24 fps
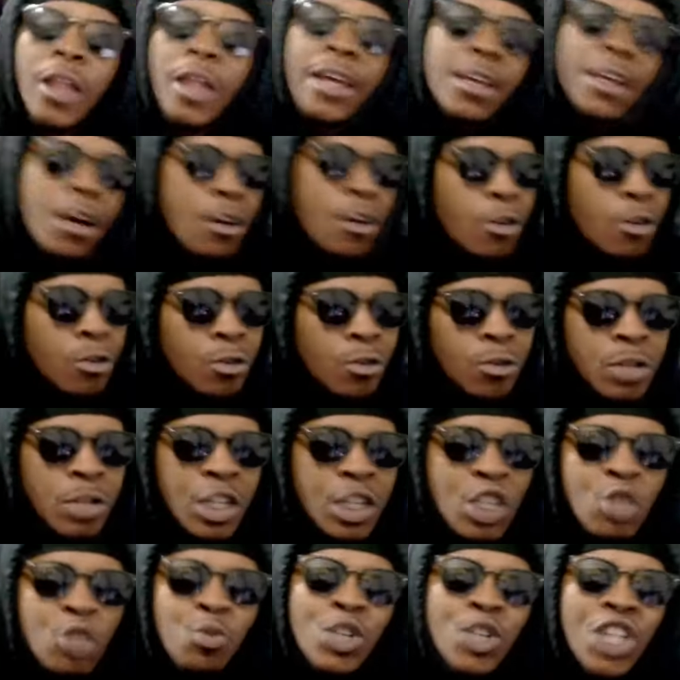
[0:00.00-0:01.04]
yo,
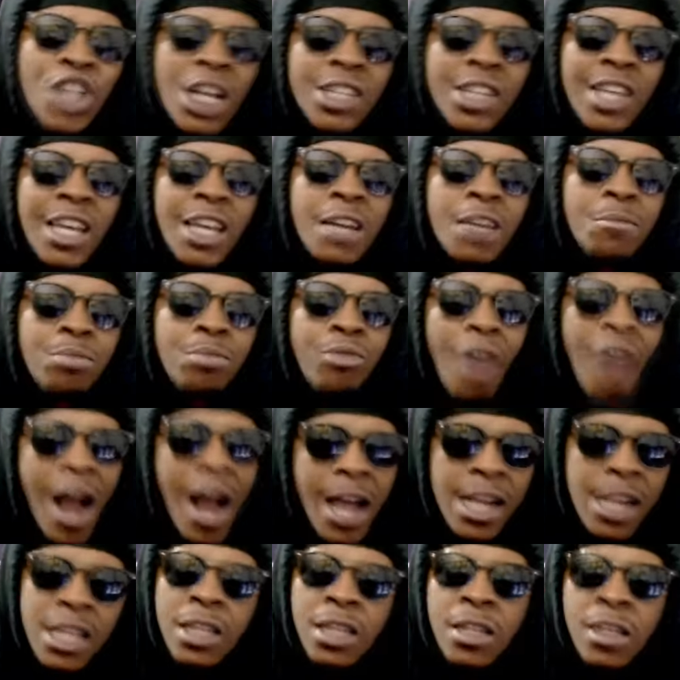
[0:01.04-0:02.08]
this is what y'all taking
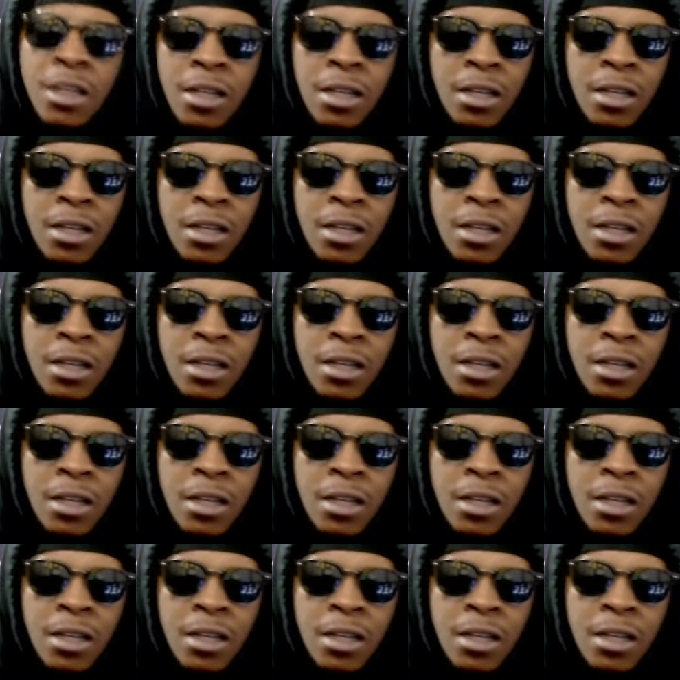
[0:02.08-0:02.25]
pride in.